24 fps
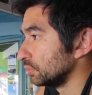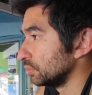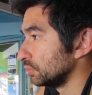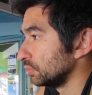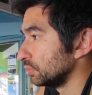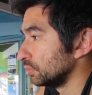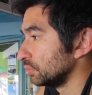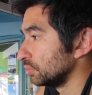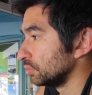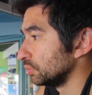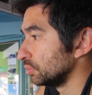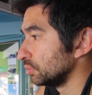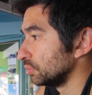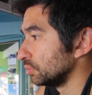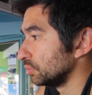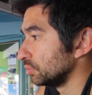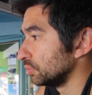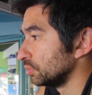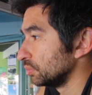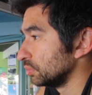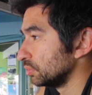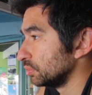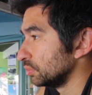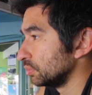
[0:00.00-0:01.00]

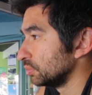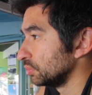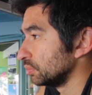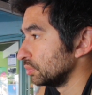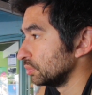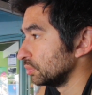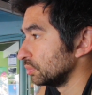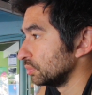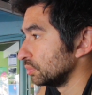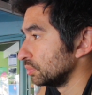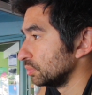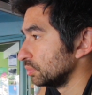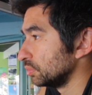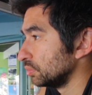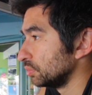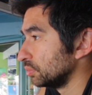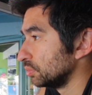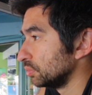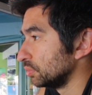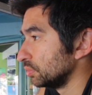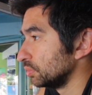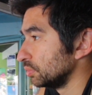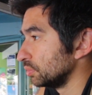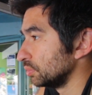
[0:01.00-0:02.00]

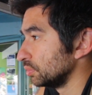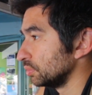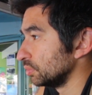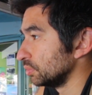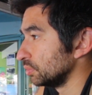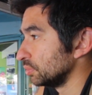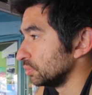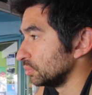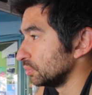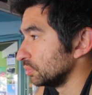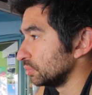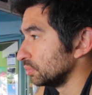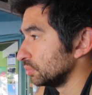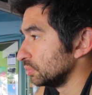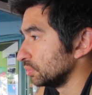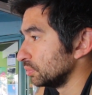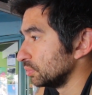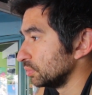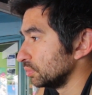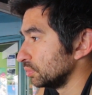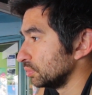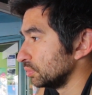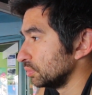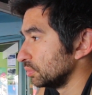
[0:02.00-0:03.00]

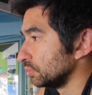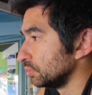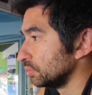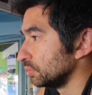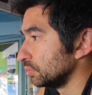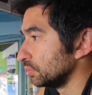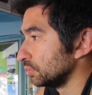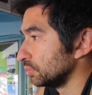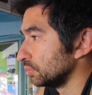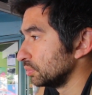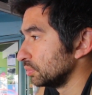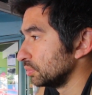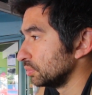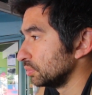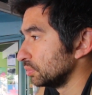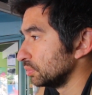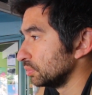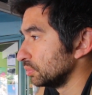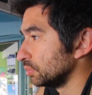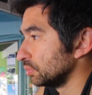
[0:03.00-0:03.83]
No words are spoken by the person on screen.